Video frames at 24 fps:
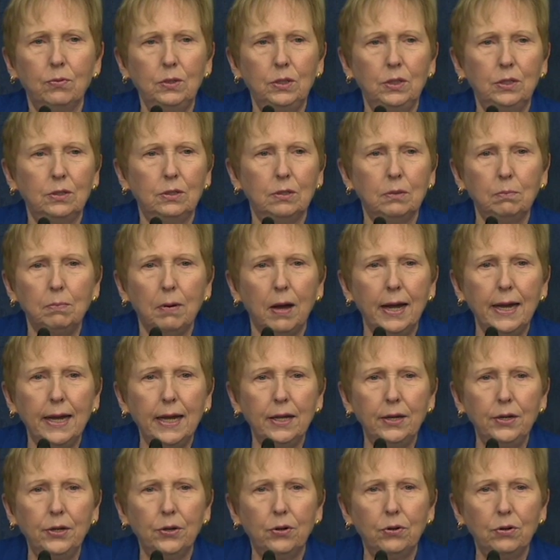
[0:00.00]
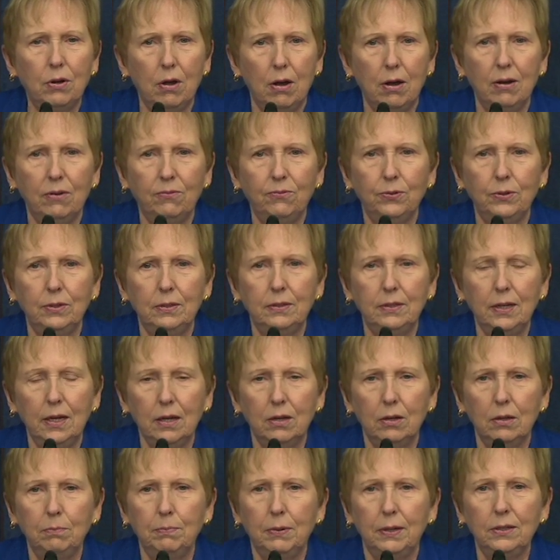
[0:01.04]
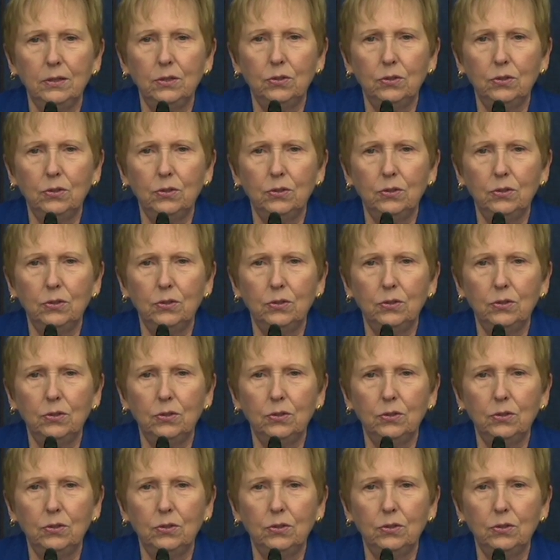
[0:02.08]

which is a biennial conference held by